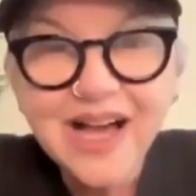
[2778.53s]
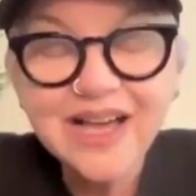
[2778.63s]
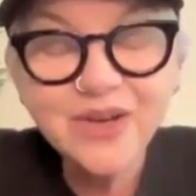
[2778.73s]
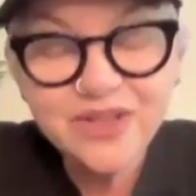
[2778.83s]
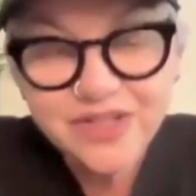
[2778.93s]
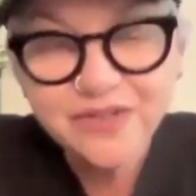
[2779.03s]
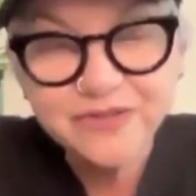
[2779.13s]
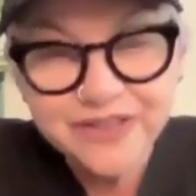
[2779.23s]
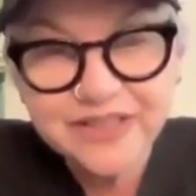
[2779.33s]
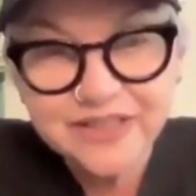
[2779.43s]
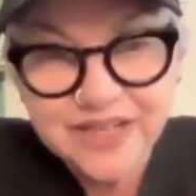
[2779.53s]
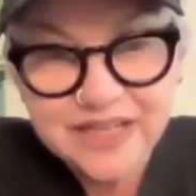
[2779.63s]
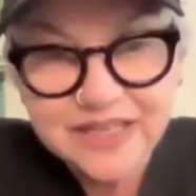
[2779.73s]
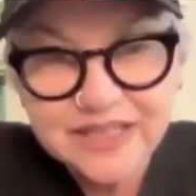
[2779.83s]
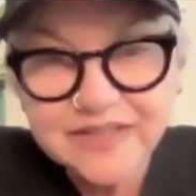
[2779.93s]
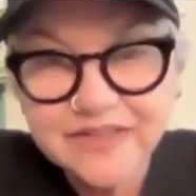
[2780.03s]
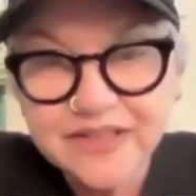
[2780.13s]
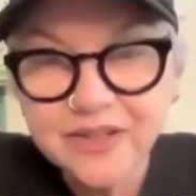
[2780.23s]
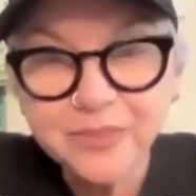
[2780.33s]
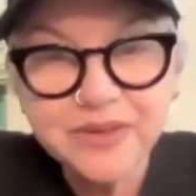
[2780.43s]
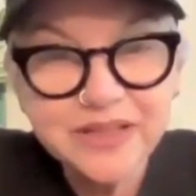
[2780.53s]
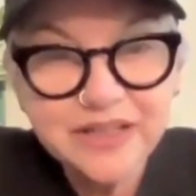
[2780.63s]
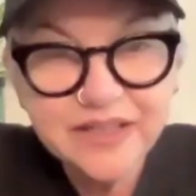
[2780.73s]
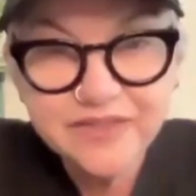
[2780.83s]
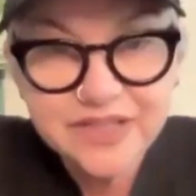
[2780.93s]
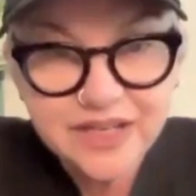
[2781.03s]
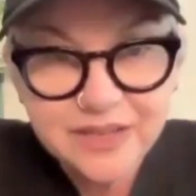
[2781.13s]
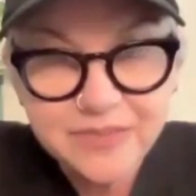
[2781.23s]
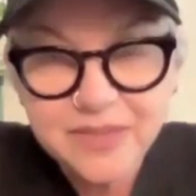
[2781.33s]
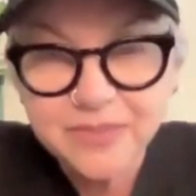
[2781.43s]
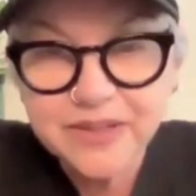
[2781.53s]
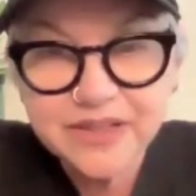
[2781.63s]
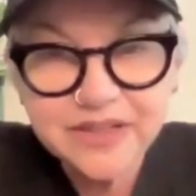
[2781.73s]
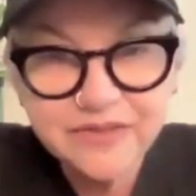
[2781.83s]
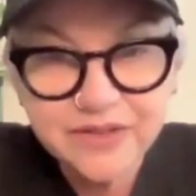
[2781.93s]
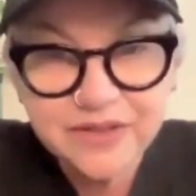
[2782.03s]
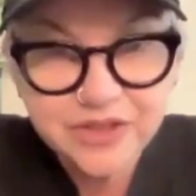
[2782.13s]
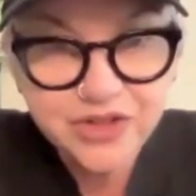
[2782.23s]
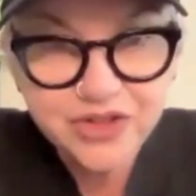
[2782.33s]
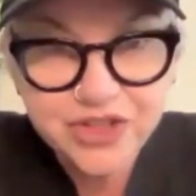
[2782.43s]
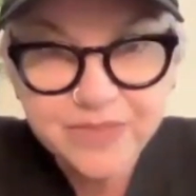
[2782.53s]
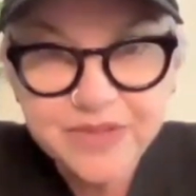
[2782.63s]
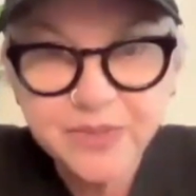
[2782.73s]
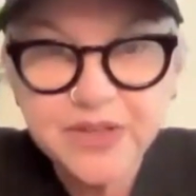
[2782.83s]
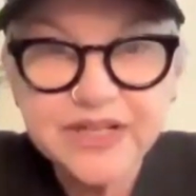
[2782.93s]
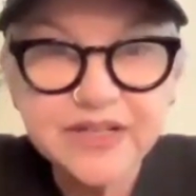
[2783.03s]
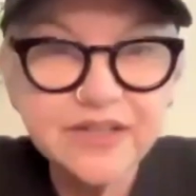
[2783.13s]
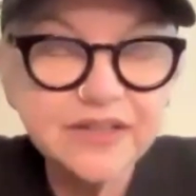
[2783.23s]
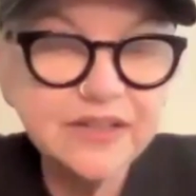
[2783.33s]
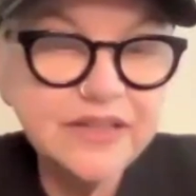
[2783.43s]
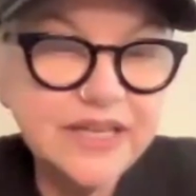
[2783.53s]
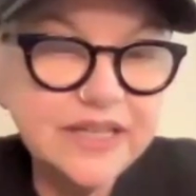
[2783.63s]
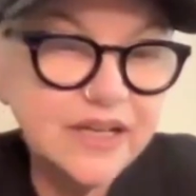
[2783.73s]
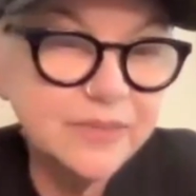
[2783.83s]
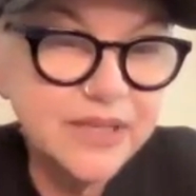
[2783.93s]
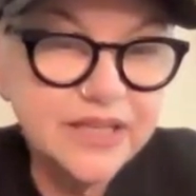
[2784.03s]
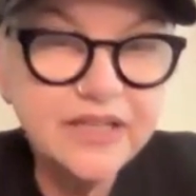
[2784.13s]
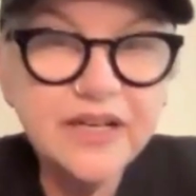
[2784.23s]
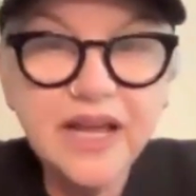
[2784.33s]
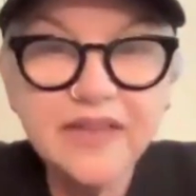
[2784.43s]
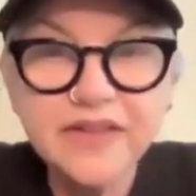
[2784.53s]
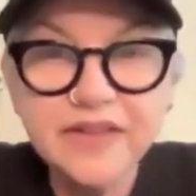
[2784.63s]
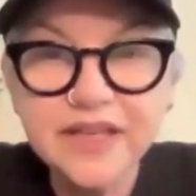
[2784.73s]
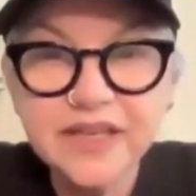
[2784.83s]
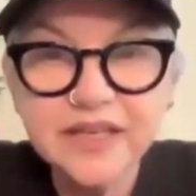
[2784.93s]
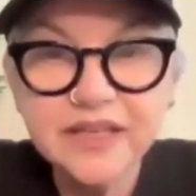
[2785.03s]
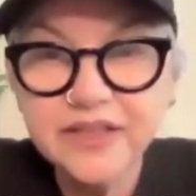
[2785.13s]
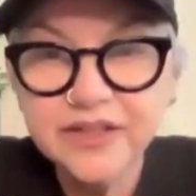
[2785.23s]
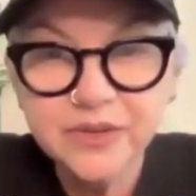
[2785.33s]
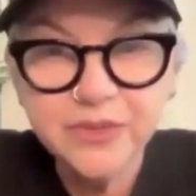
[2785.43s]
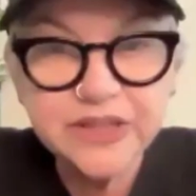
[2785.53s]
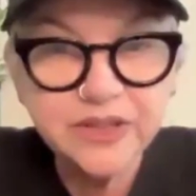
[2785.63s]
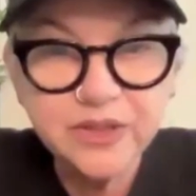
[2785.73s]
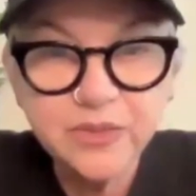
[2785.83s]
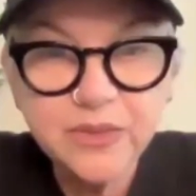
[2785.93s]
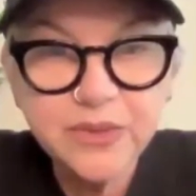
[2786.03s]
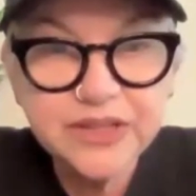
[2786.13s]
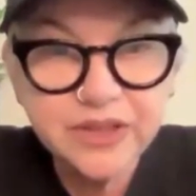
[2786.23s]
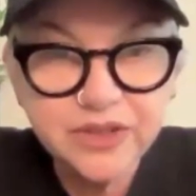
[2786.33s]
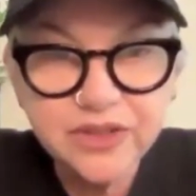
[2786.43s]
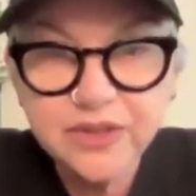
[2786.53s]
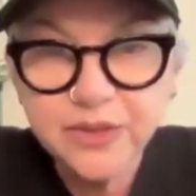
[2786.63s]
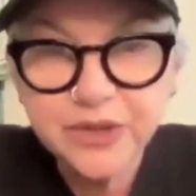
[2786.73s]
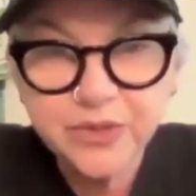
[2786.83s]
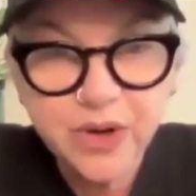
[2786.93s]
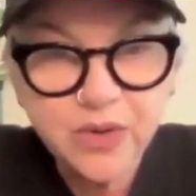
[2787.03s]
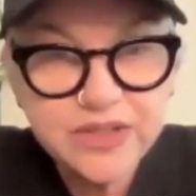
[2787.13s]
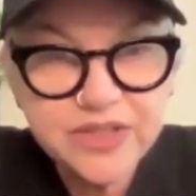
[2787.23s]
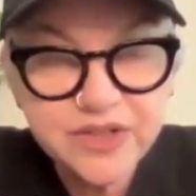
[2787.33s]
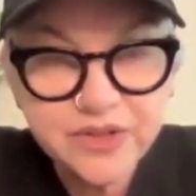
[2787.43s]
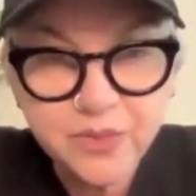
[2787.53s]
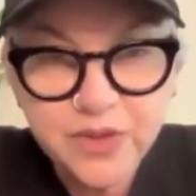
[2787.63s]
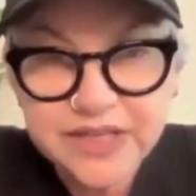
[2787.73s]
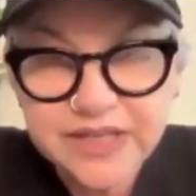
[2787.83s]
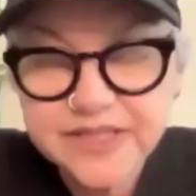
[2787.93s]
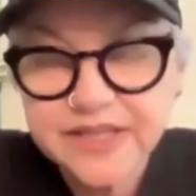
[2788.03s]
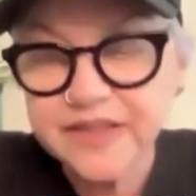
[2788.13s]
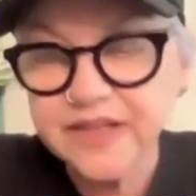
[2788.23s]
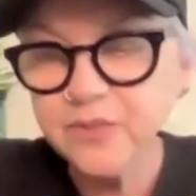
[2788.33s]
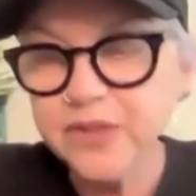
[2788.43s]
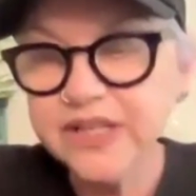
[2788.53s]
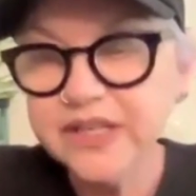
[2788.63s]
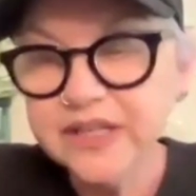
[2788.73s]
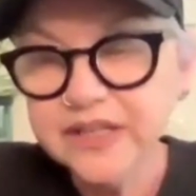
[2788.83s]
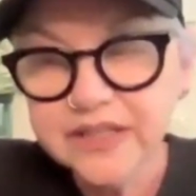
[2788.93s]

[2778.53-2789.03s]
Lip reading: I also feel like there are plenty of times and plenty of relationships where they come in, and then we learn what we learn, and we grow in certain ways, and then we